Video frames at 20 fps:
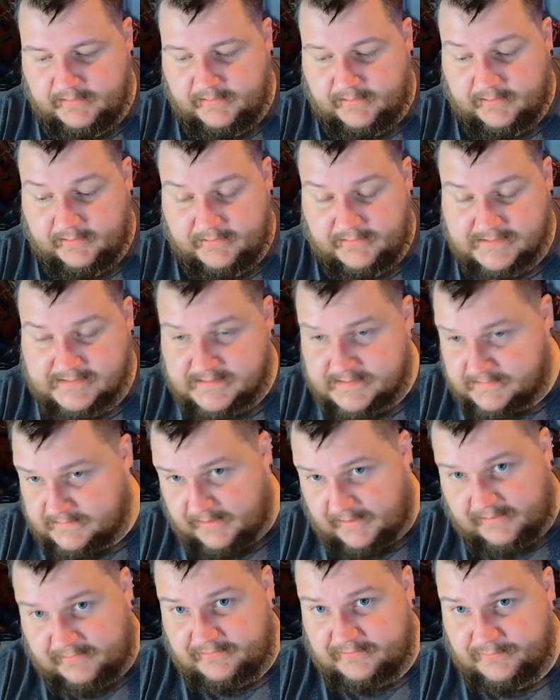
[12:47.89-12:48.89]
Uh it's
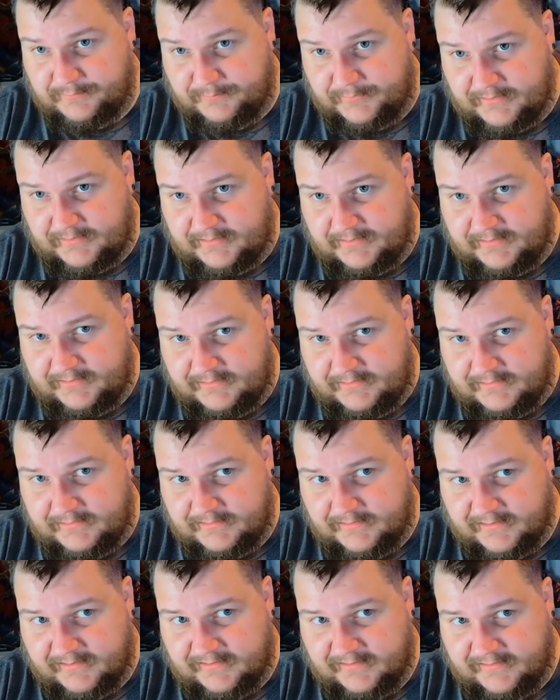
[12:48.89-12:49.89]
not going to
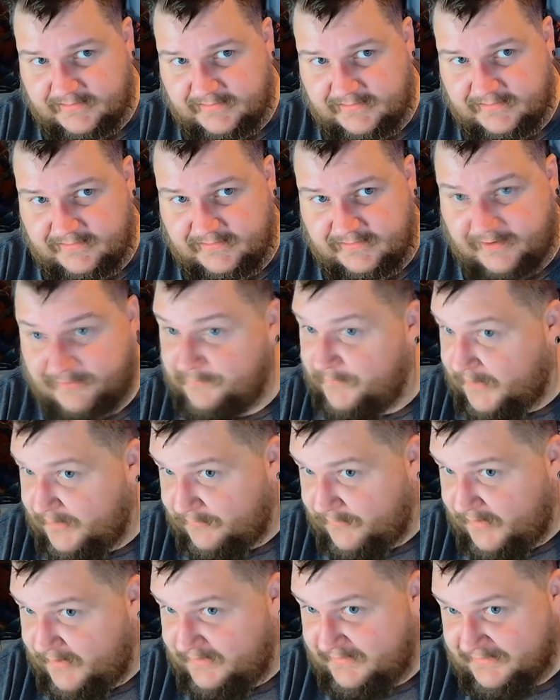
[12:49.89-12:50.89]
be uh on
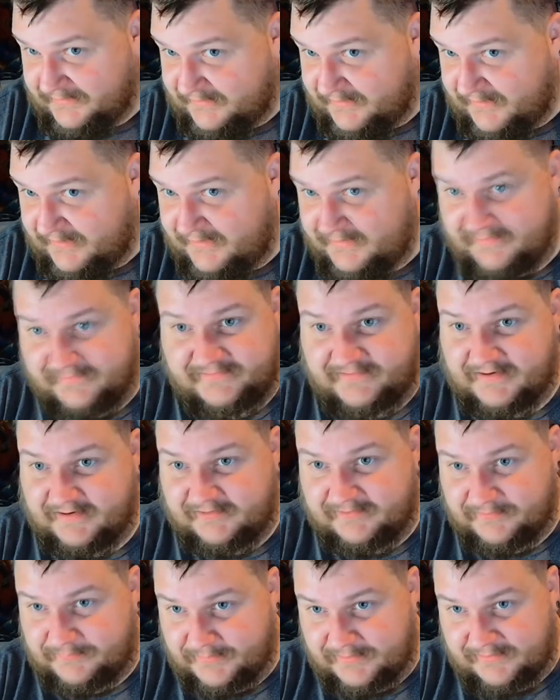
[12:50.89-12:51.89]
my wedding day, and it's
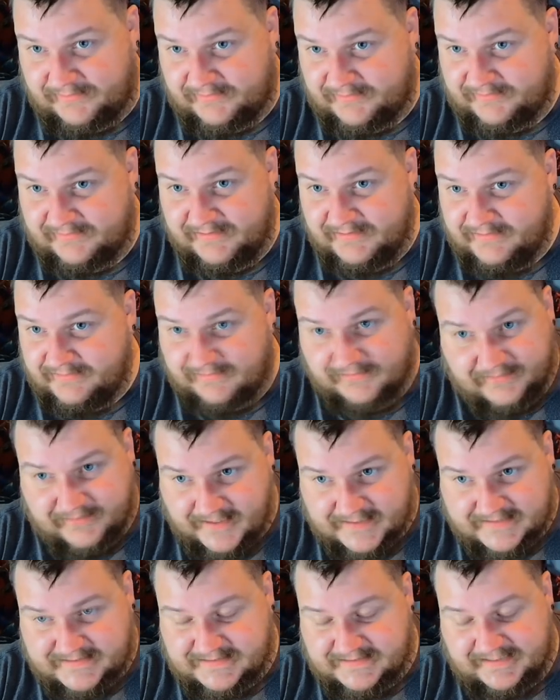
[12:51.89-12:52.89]
not going to be on the
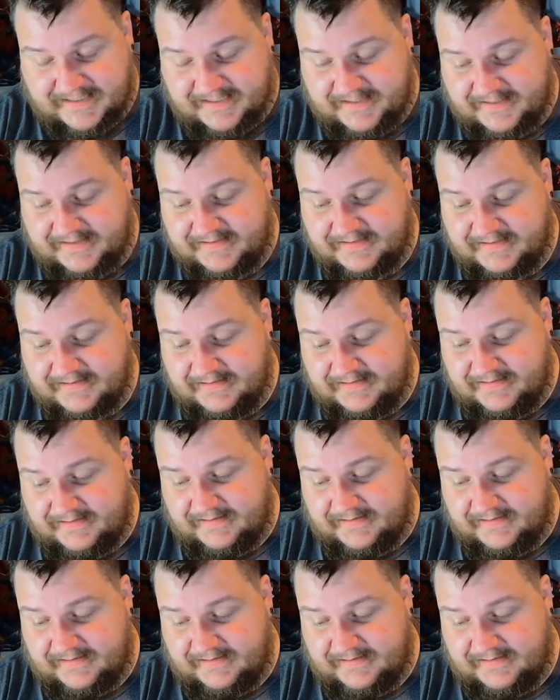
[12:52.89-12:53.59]
next day.